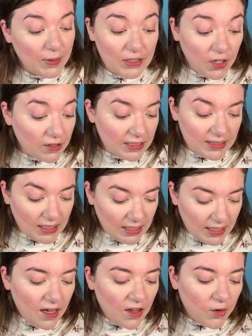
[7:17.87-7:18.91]
no, that's not
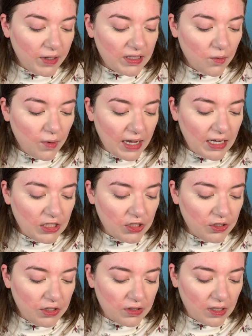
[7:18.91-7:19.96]
it. The reason why I do
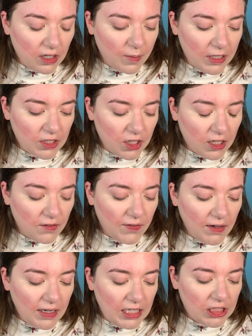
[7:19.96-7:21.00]
use a little bit of darker
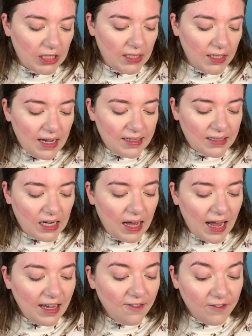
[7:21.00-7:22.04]
foundation is that
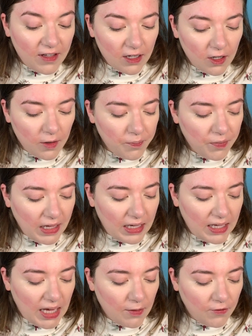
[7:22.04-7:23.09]
I feel like it
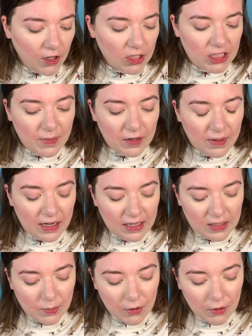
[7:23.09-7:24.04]
camouflages my redness more.